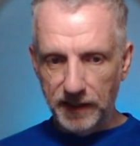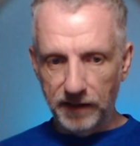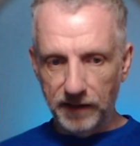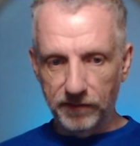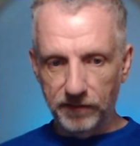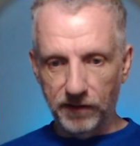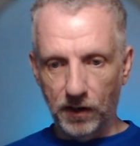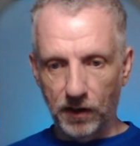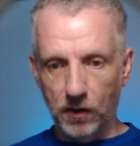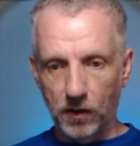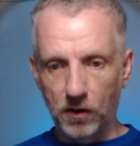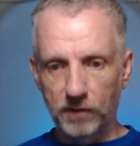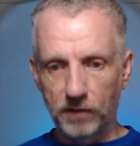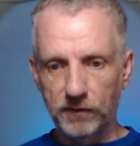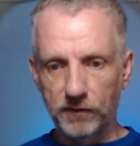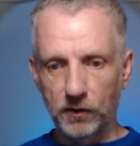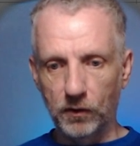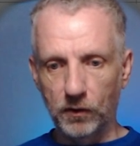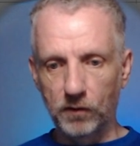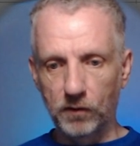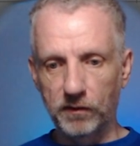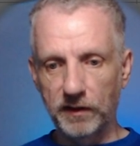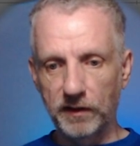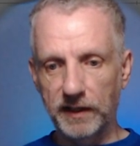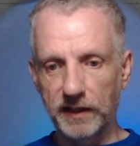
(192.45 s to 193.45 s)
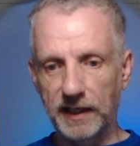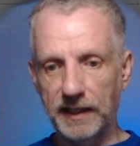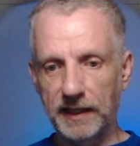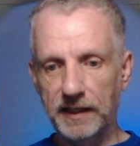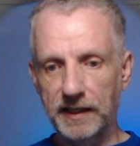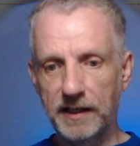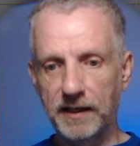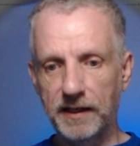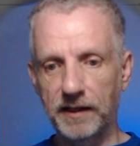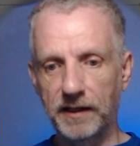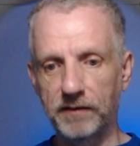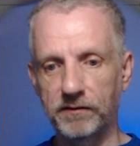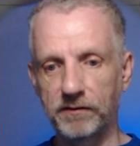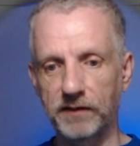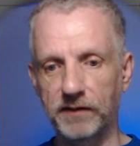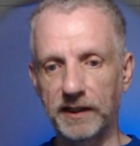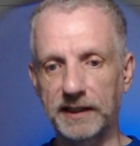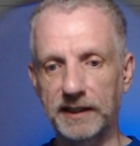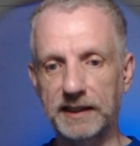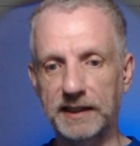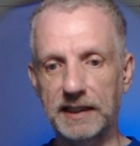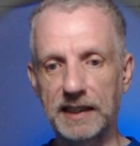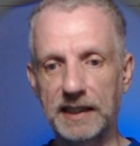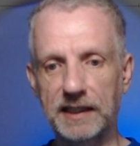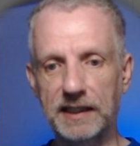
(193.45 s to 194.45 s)
If I hover over that, if I
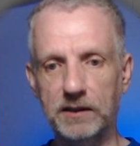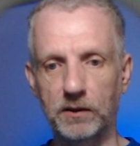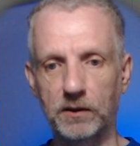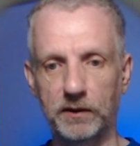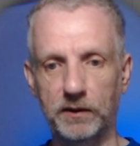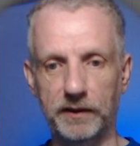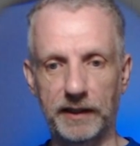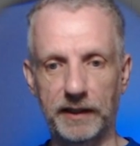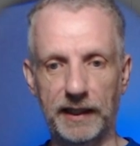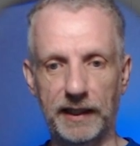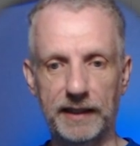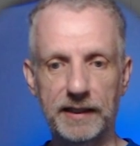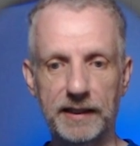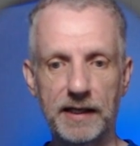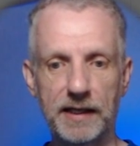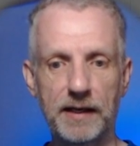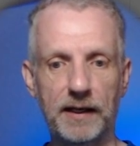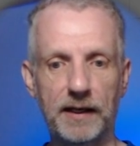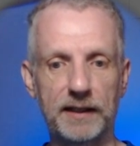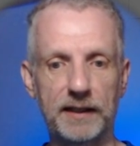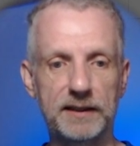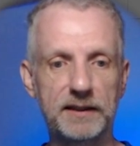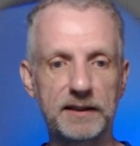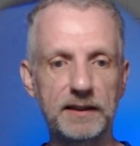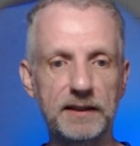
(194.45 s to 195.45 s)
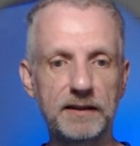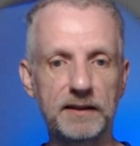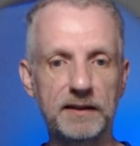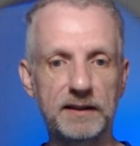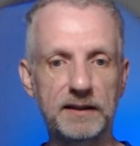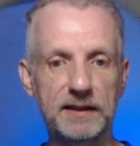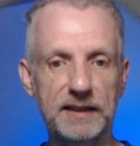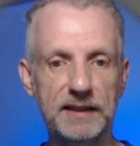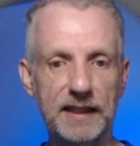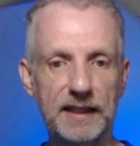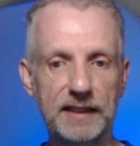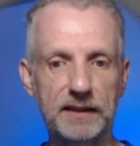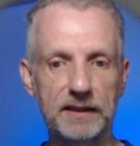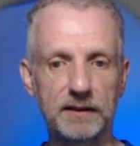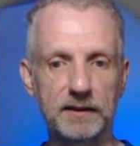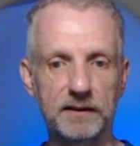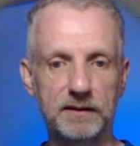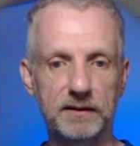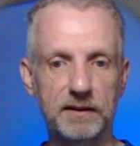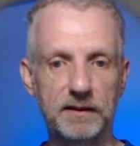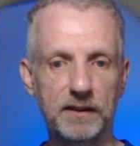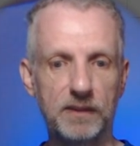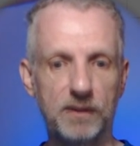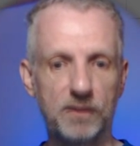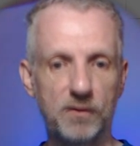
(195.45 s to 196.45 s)
click on that, I see the
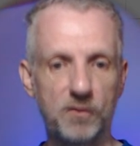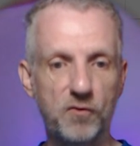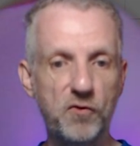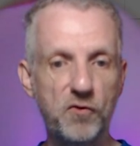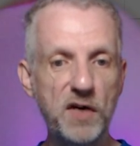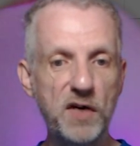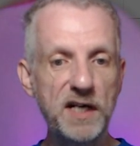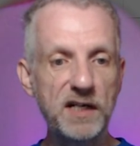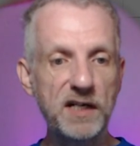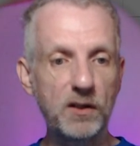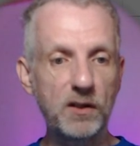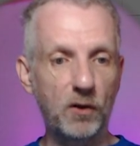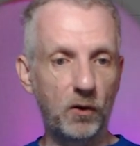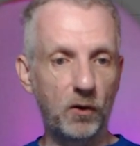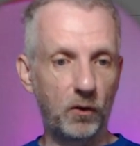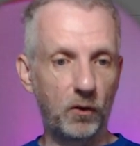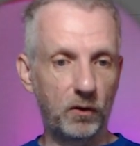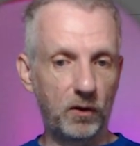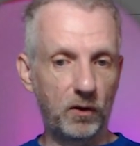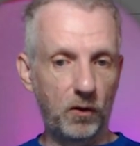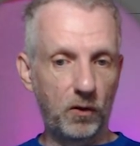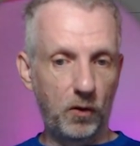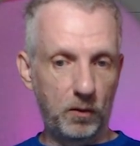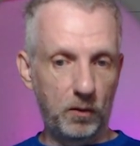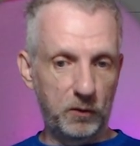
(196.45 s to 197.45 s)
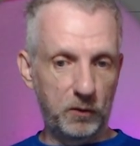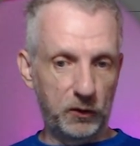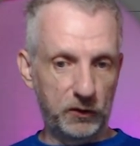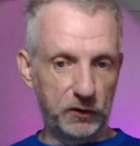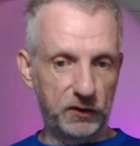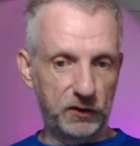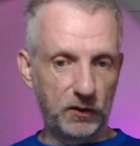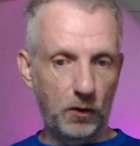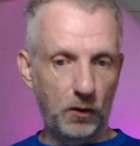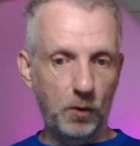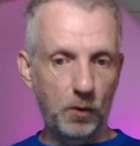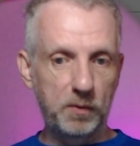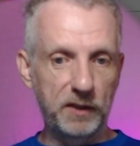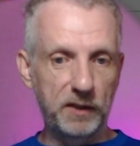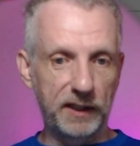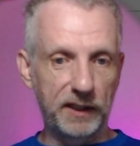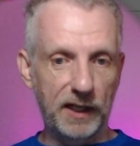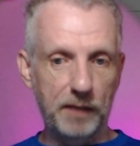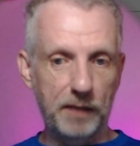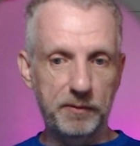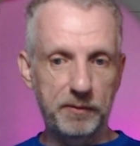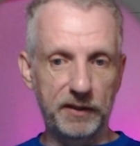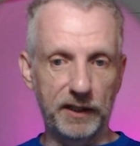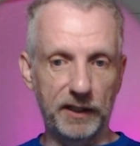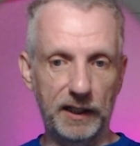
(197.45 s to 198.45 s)
second window almost opening
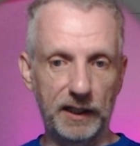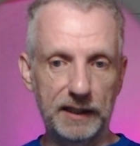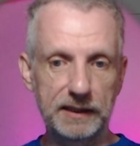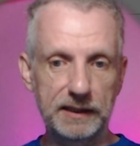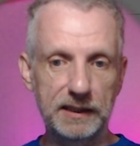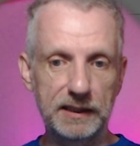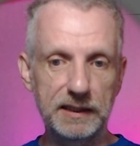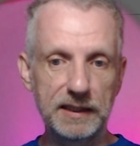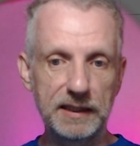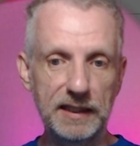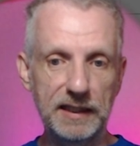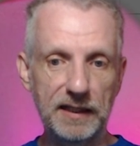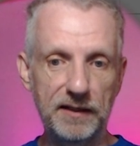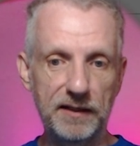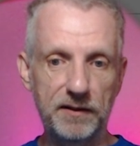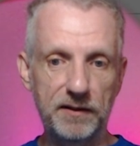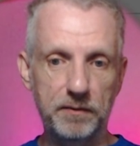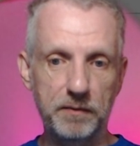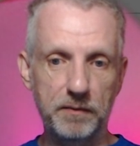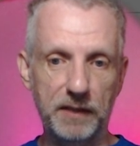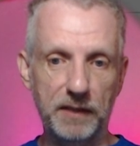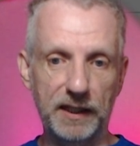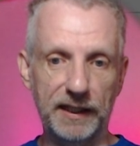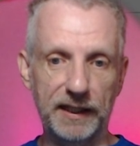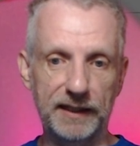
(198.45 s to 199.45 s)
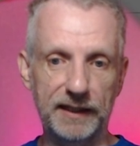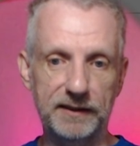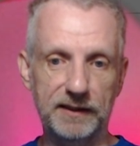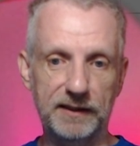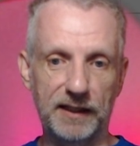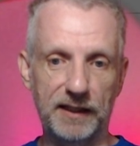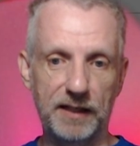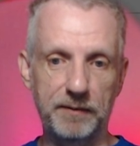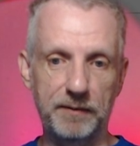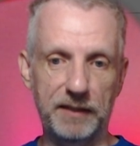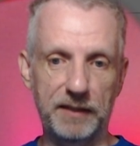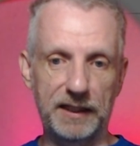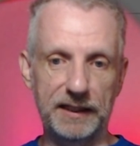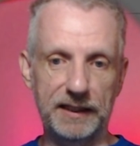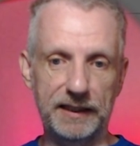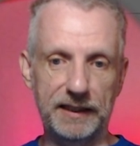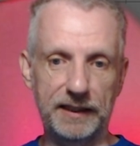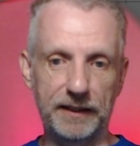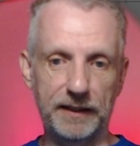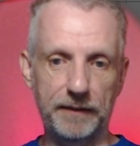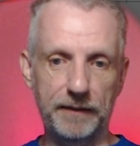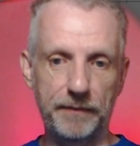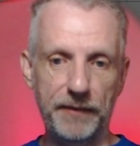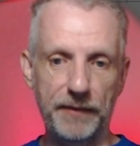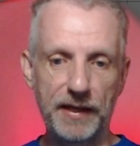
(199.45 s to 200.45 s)
up here underneath my timeline
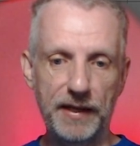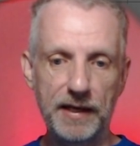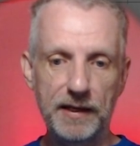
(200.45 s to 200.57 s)
here.